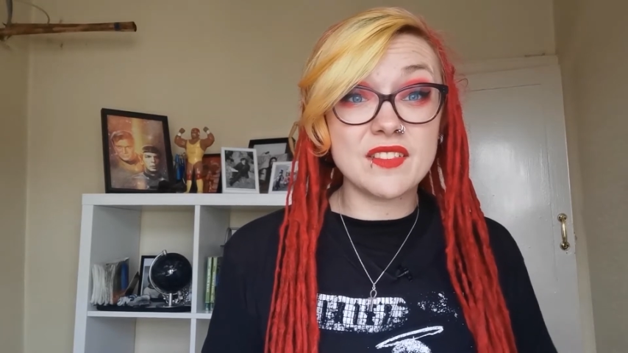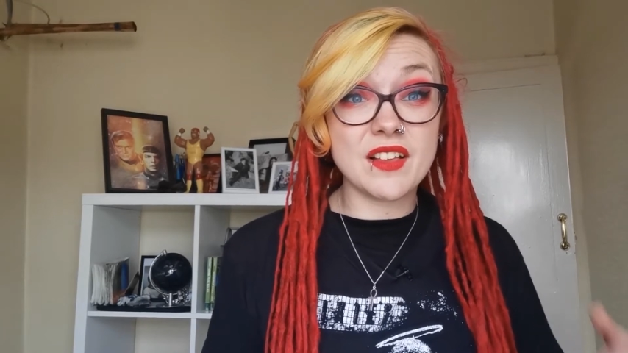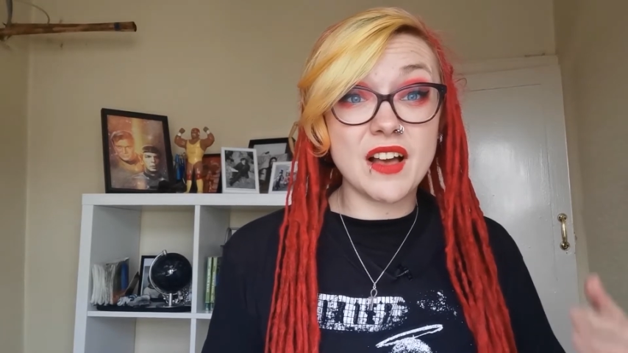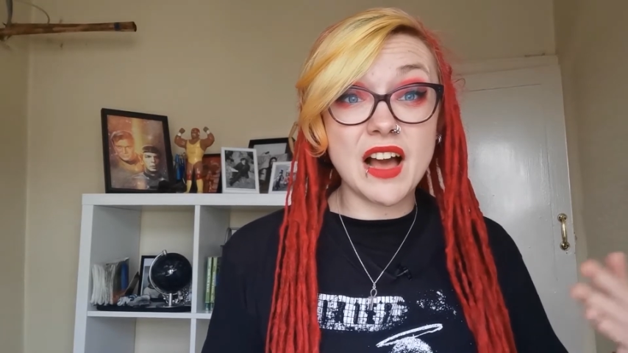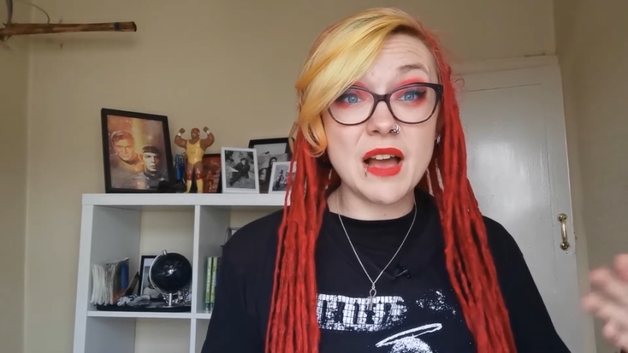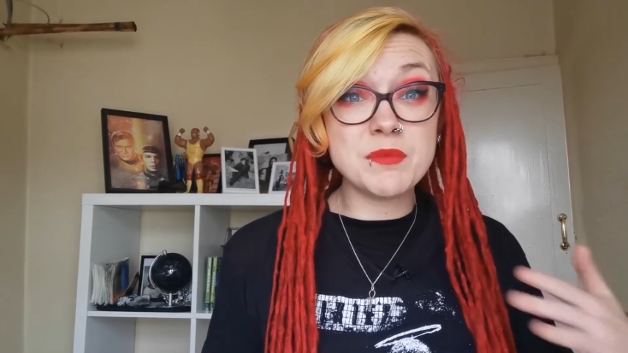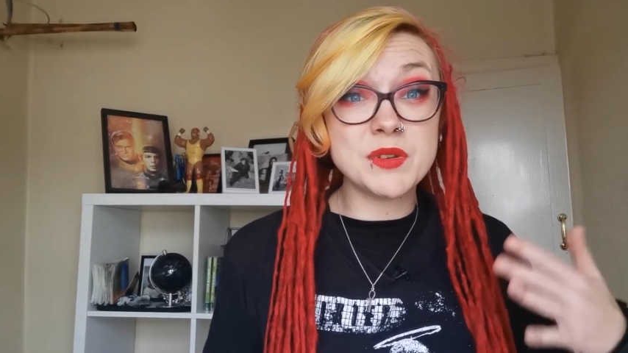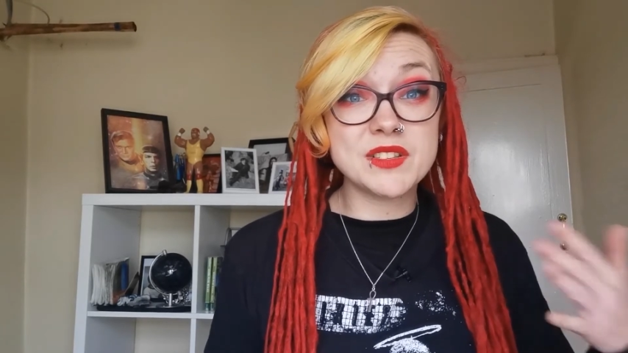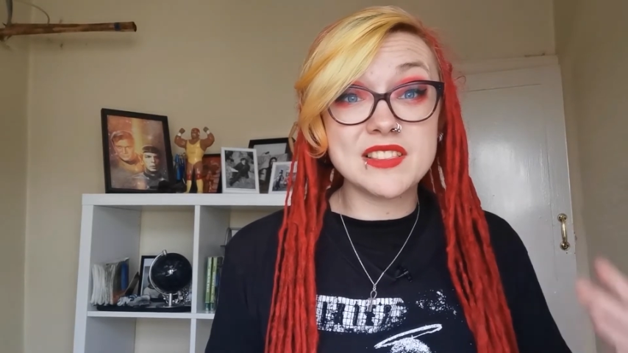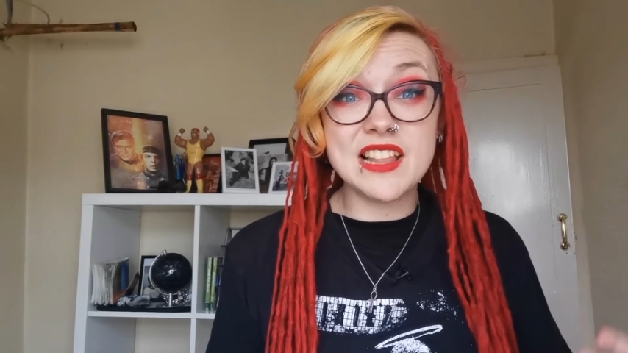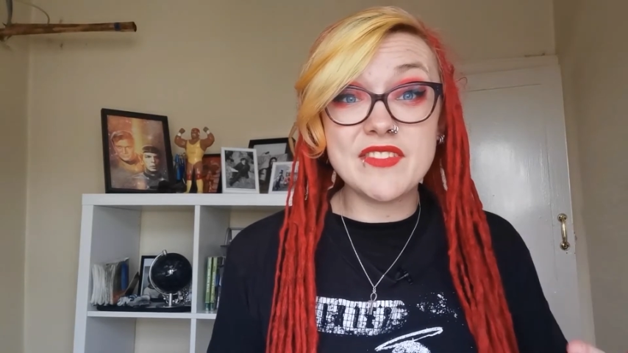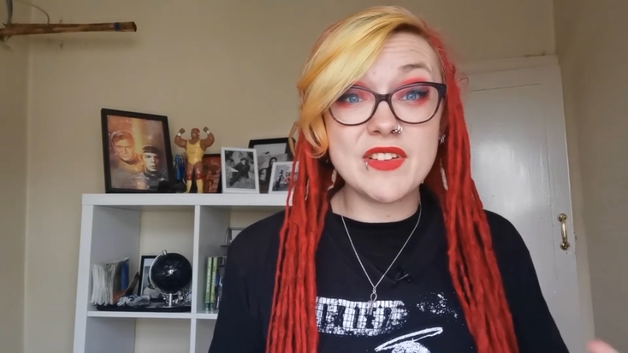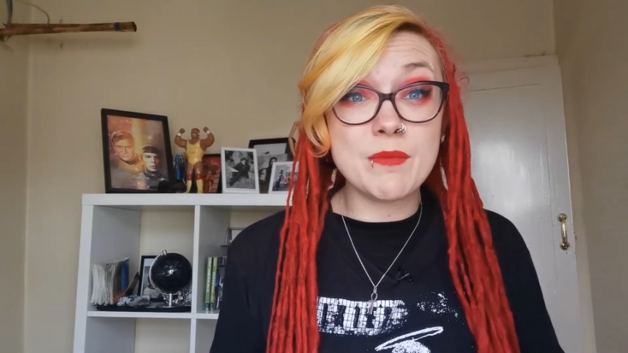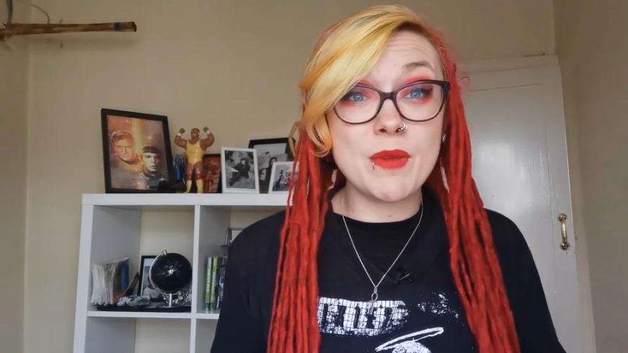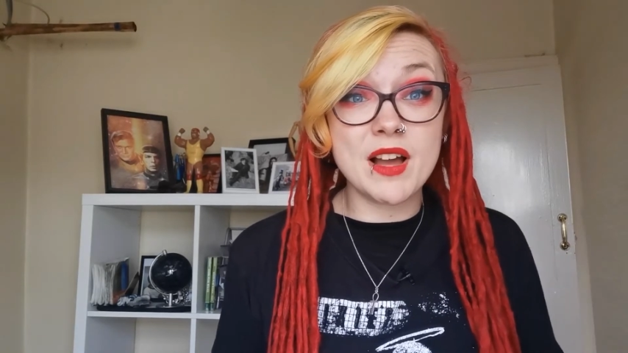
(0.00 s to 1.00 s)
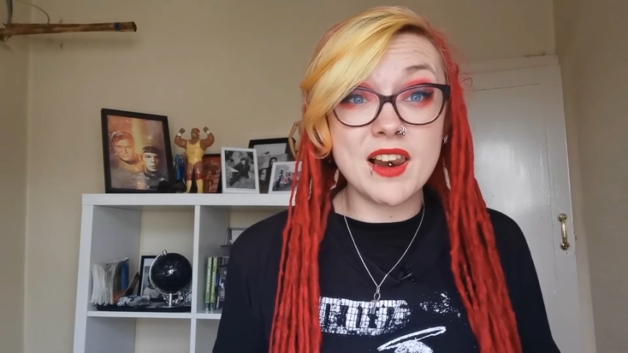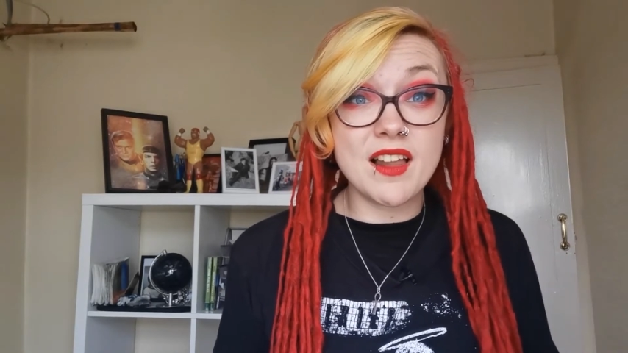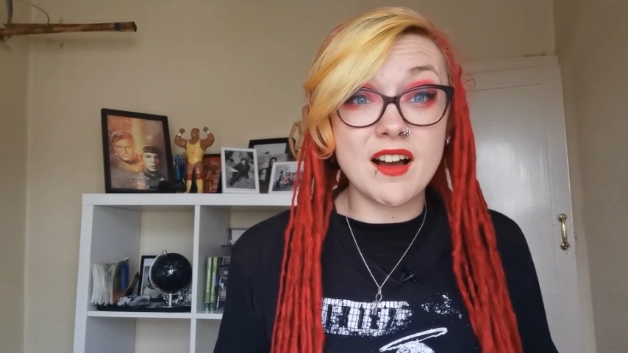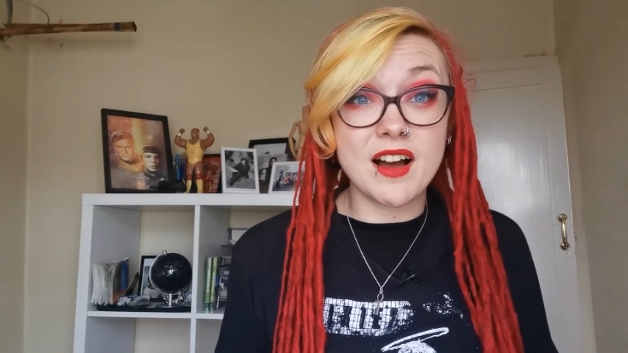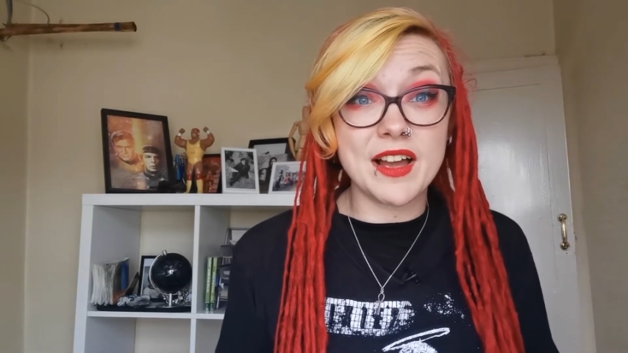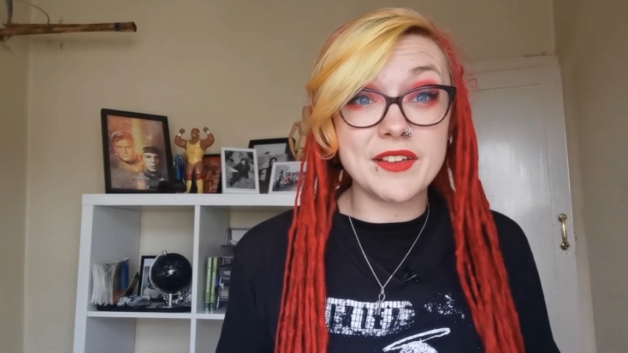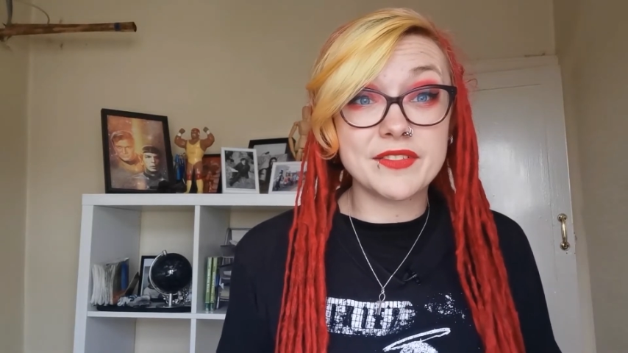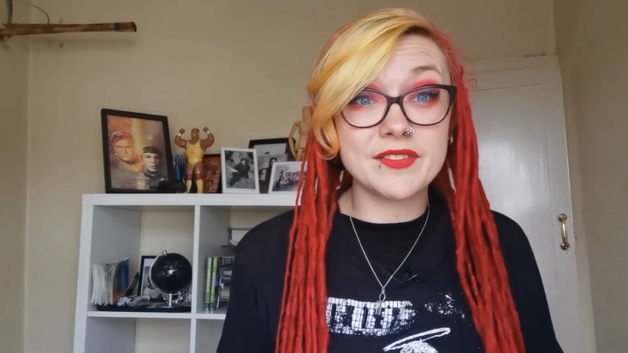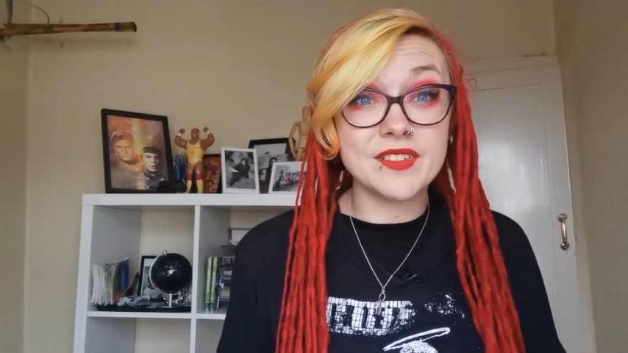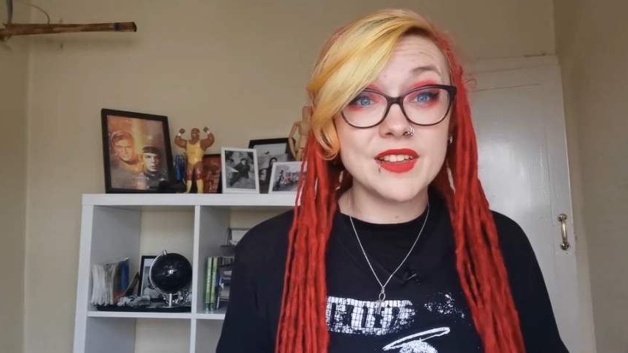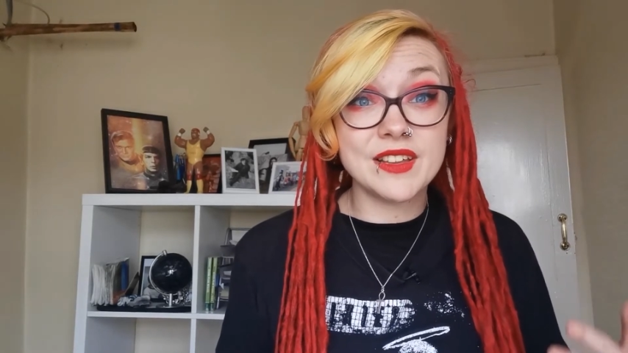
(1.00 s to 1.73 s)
I'm just living my life